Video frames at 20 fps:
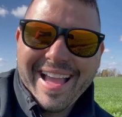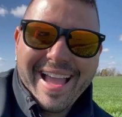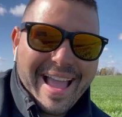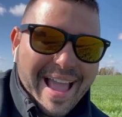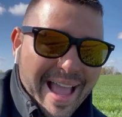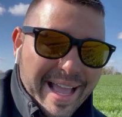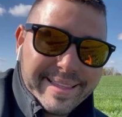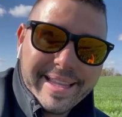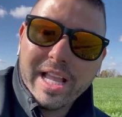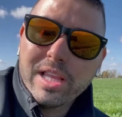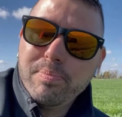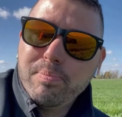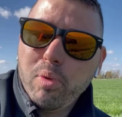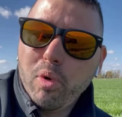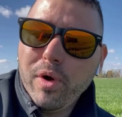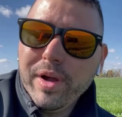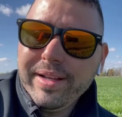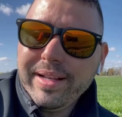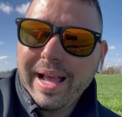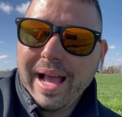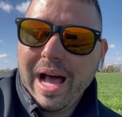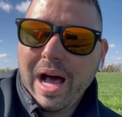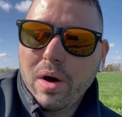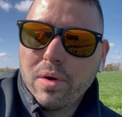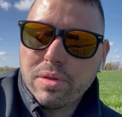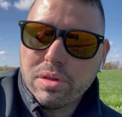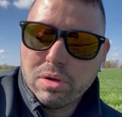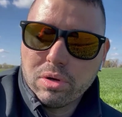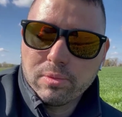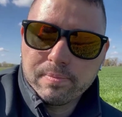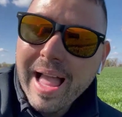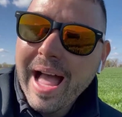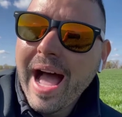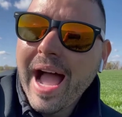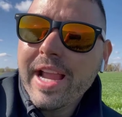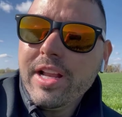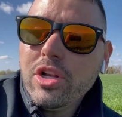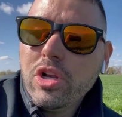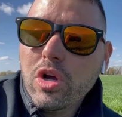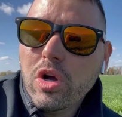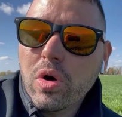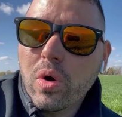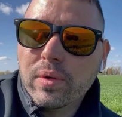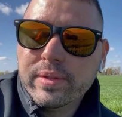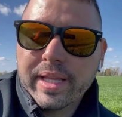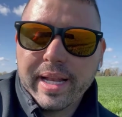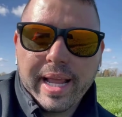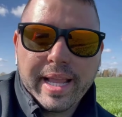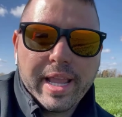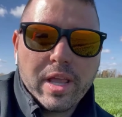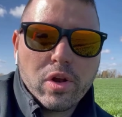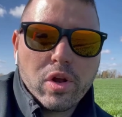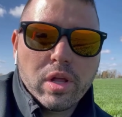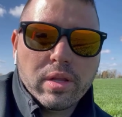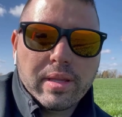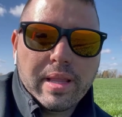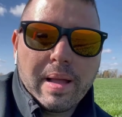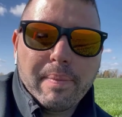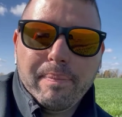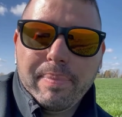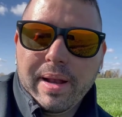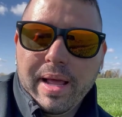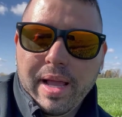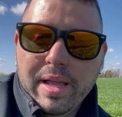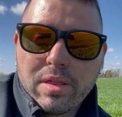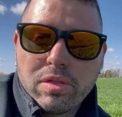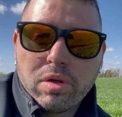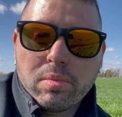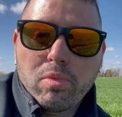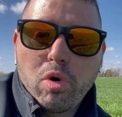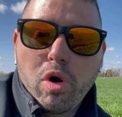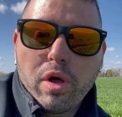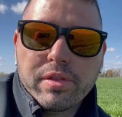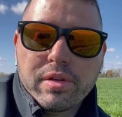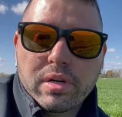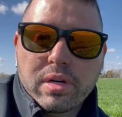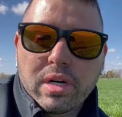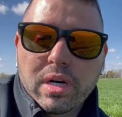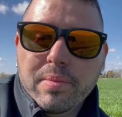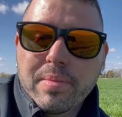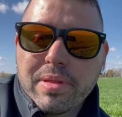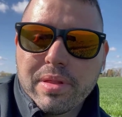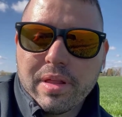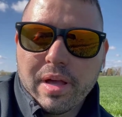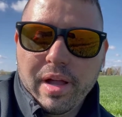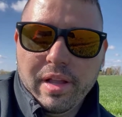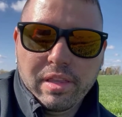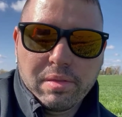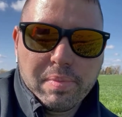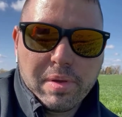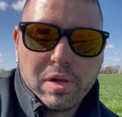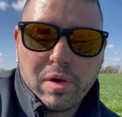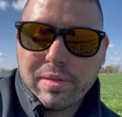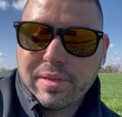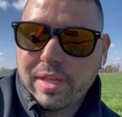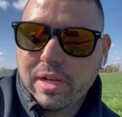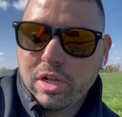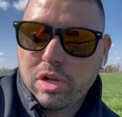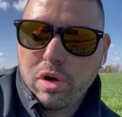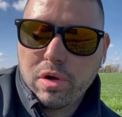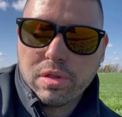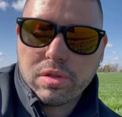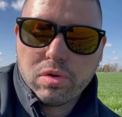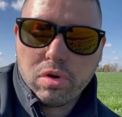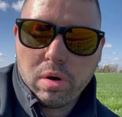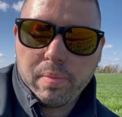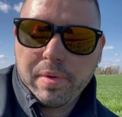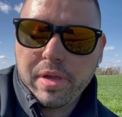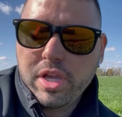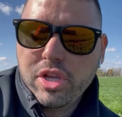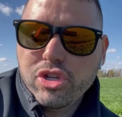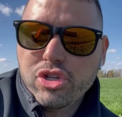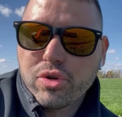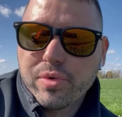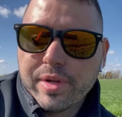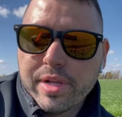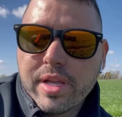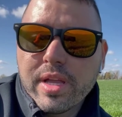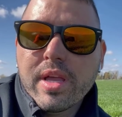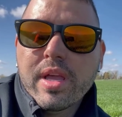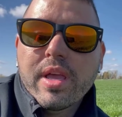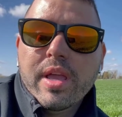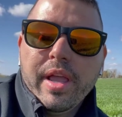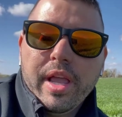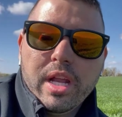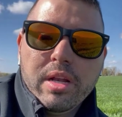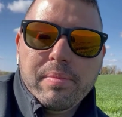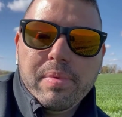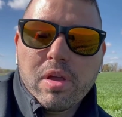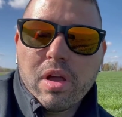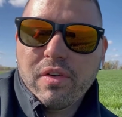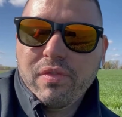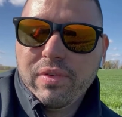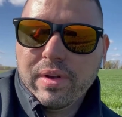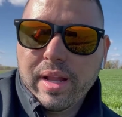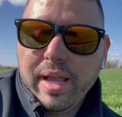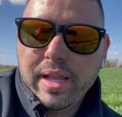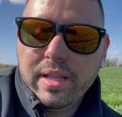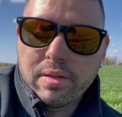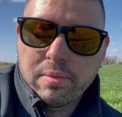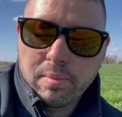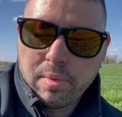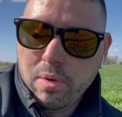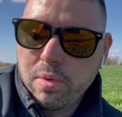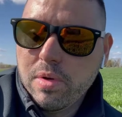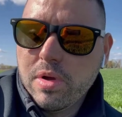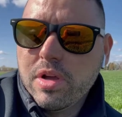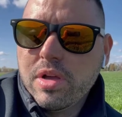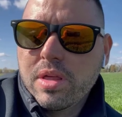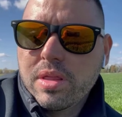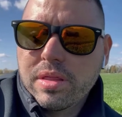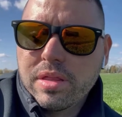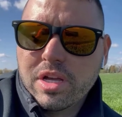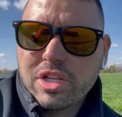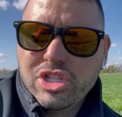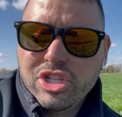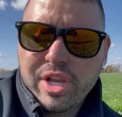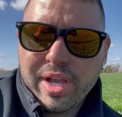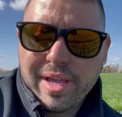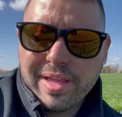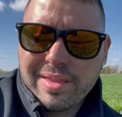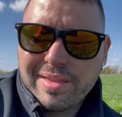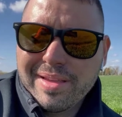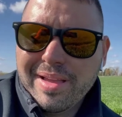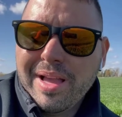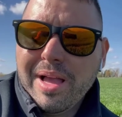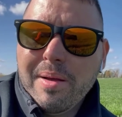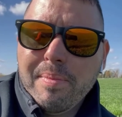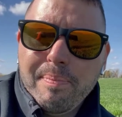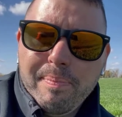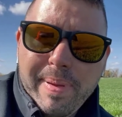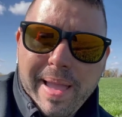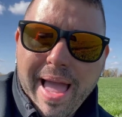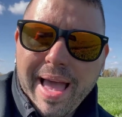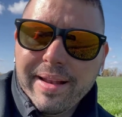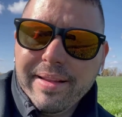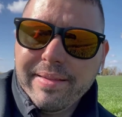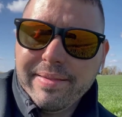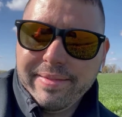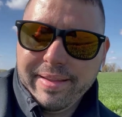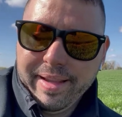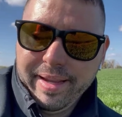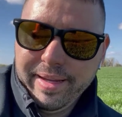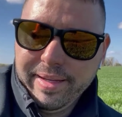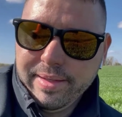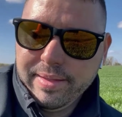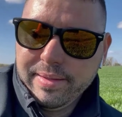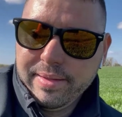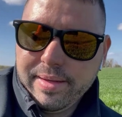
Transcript: At that point also, I know that I cannot apply some other herbicides because it can cause crop injury and be off-label, such as Palisade,